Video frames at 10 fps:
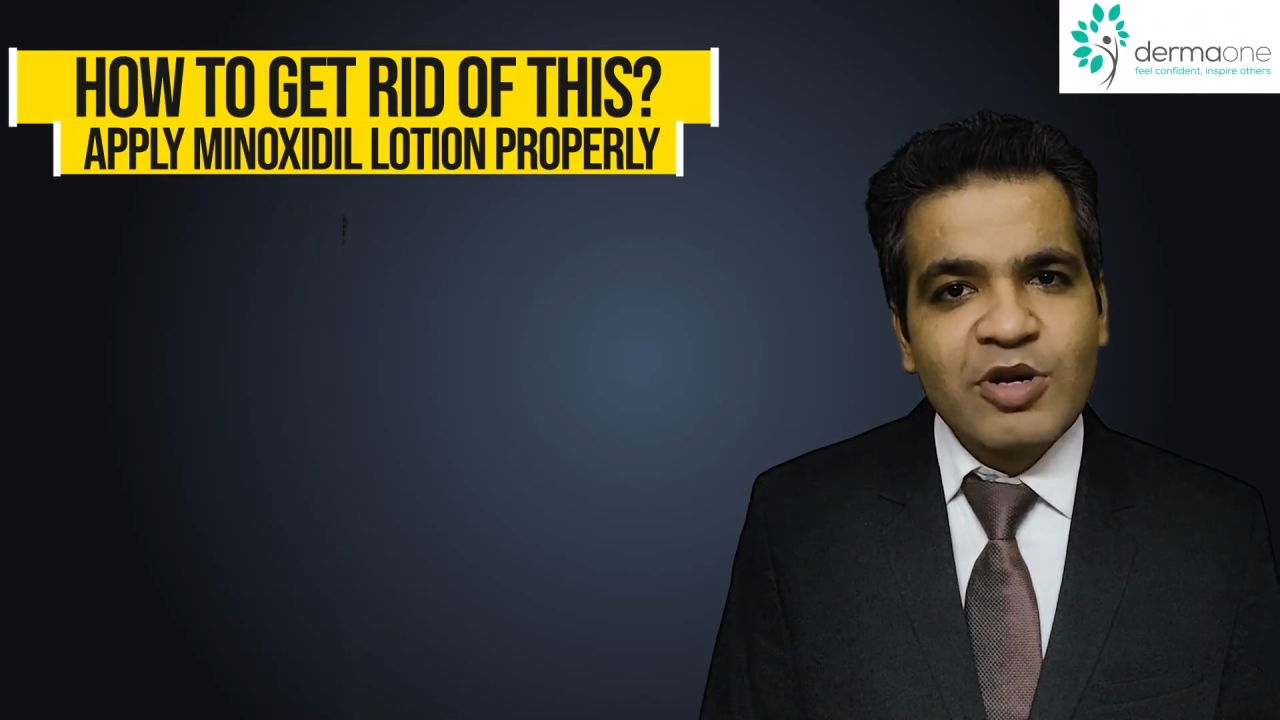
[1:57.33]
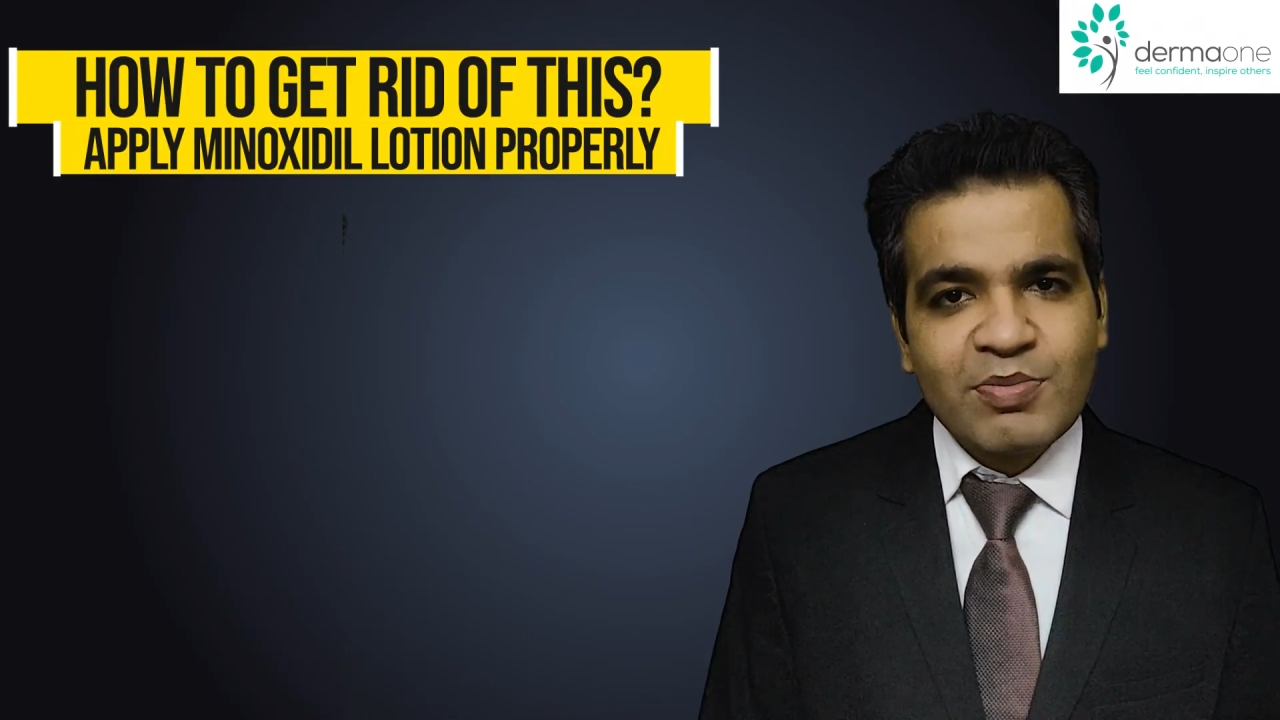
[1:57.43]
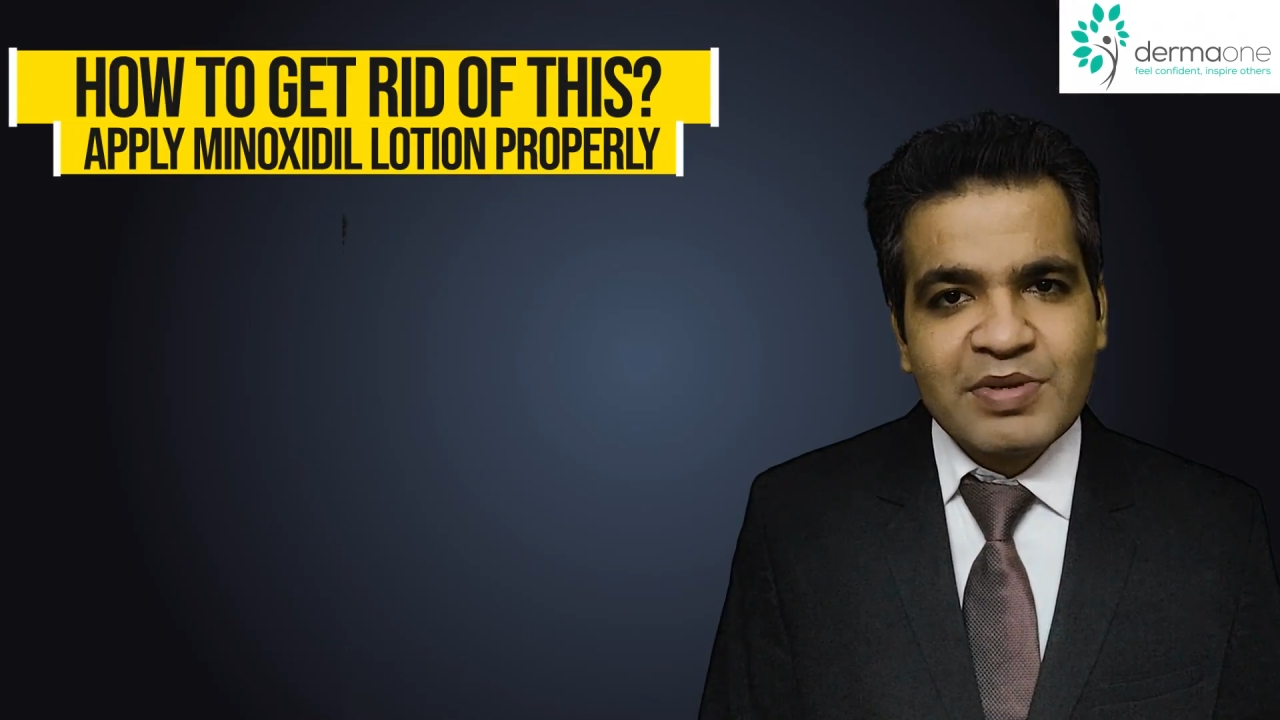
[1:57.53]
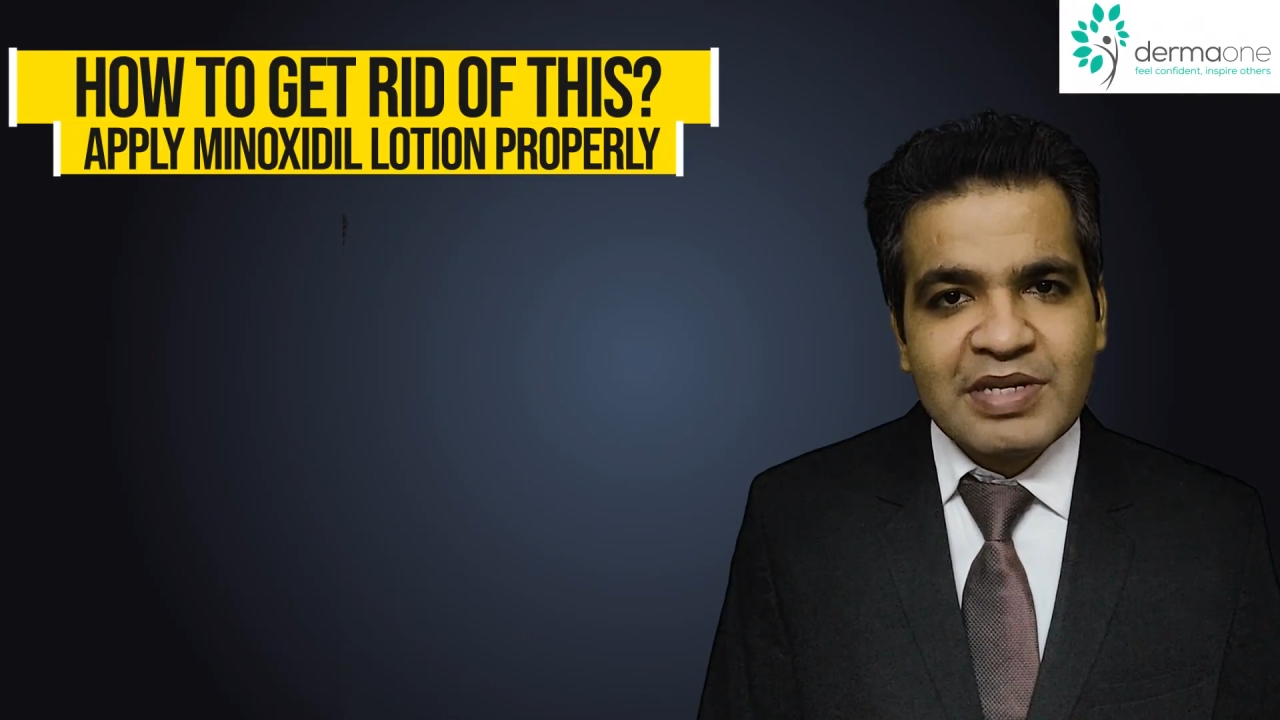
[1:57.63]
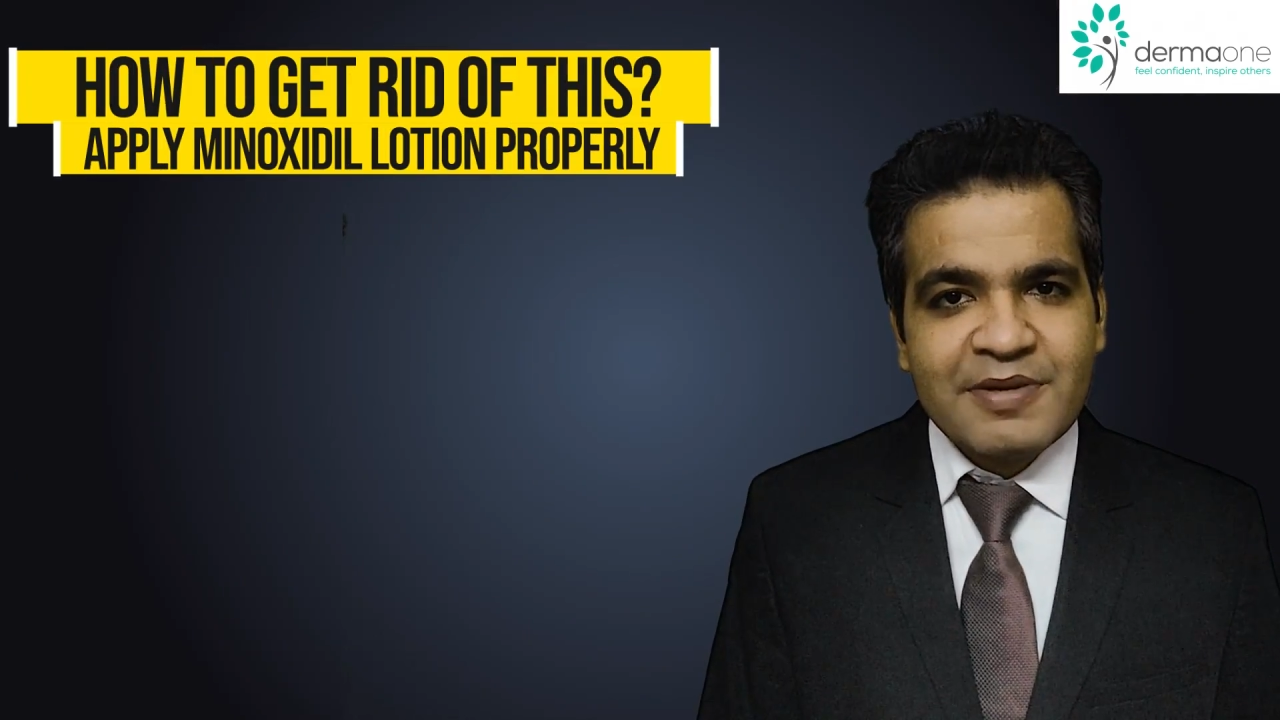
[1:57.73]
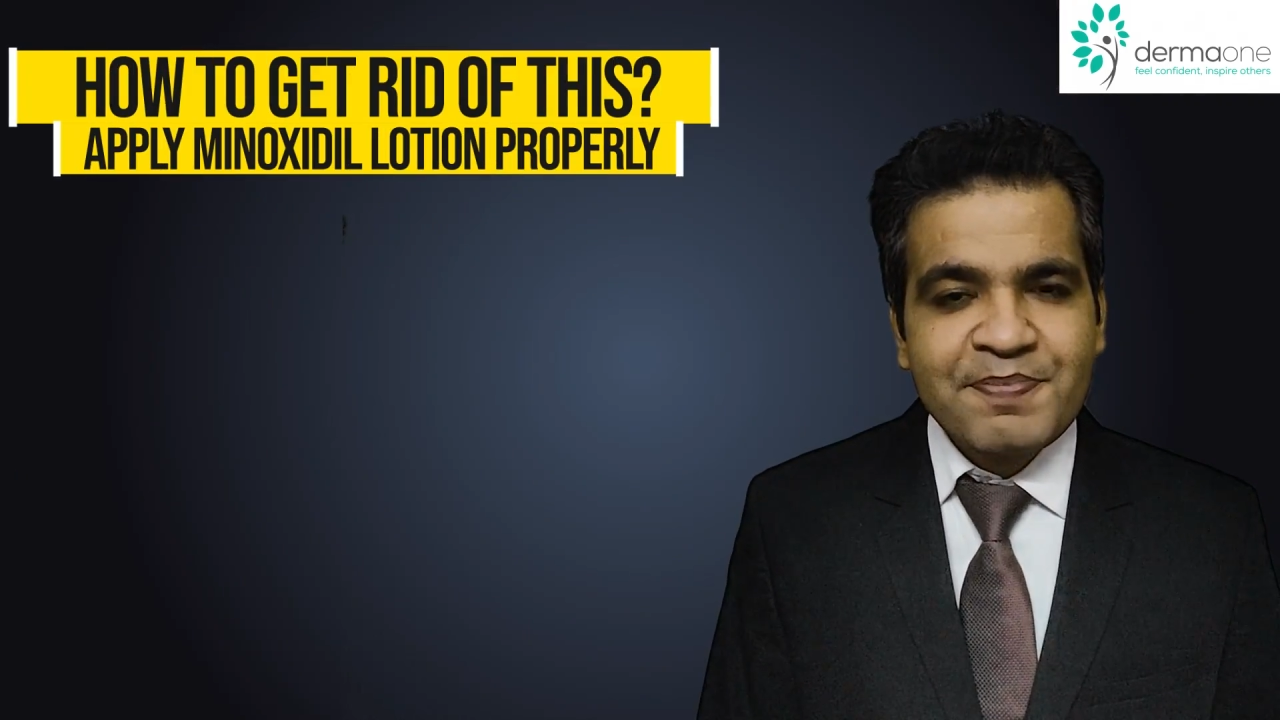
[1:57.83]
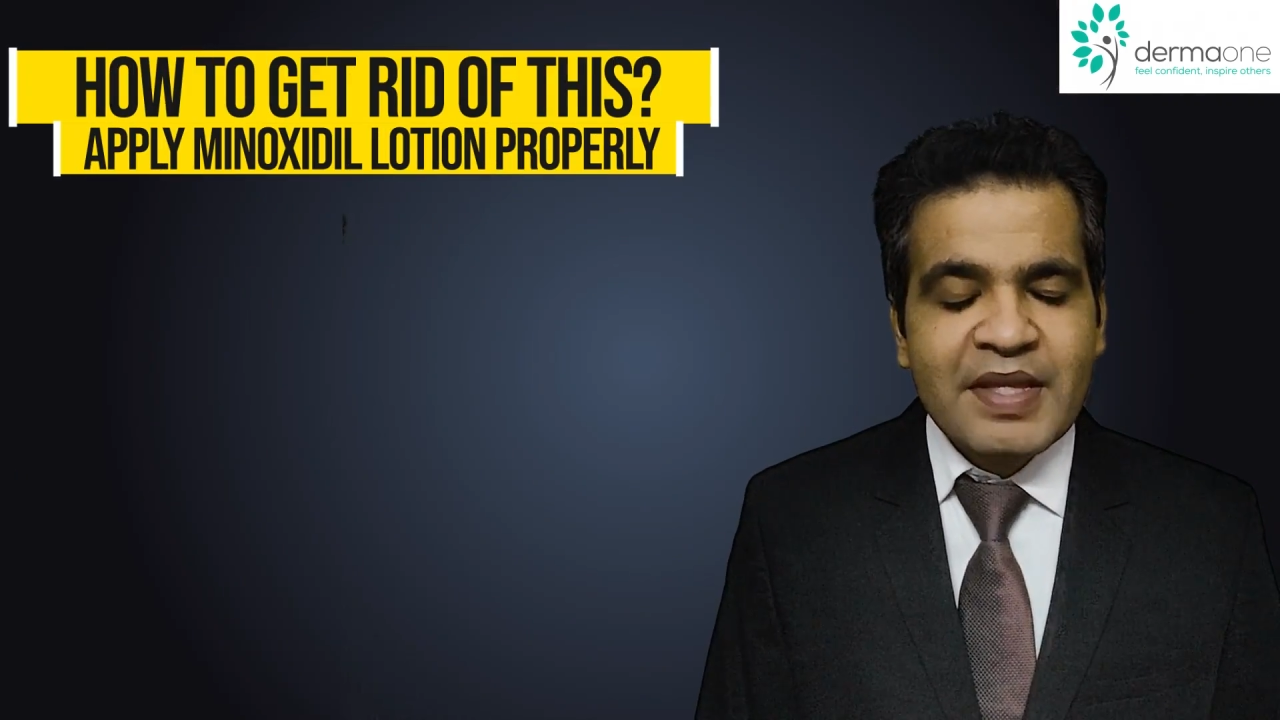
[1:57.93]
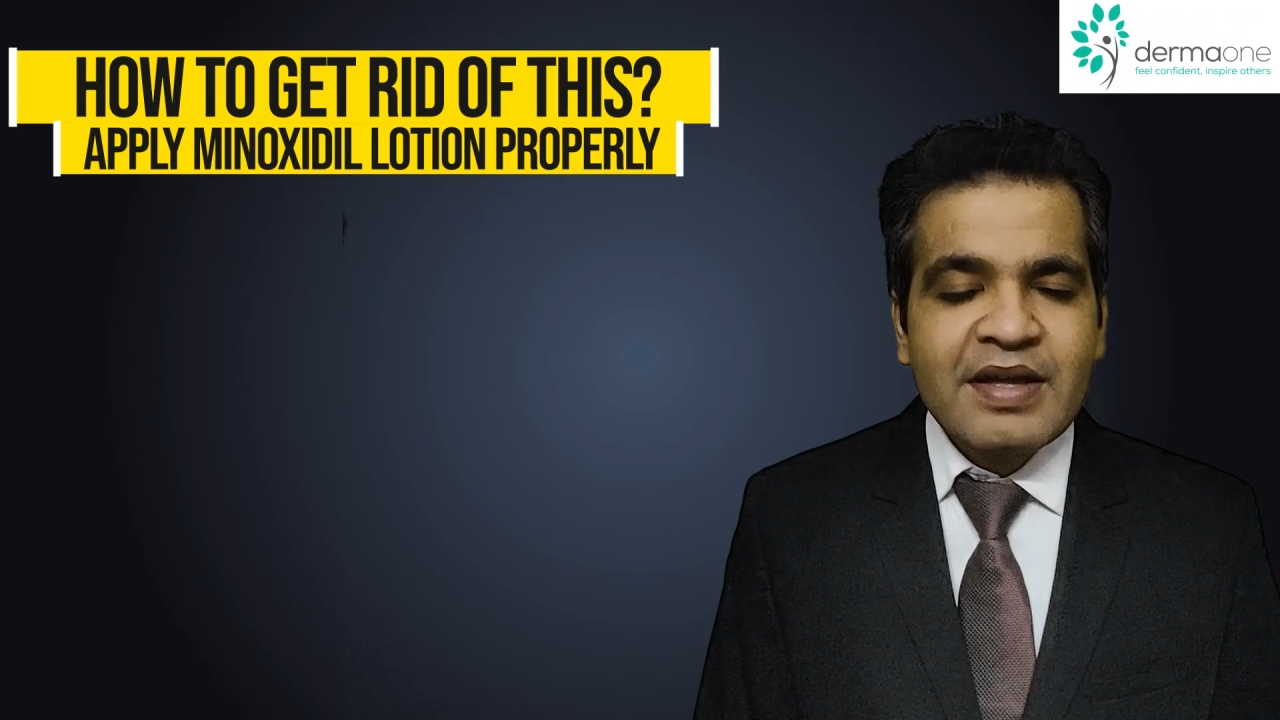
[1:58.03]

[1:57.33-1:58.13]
properly.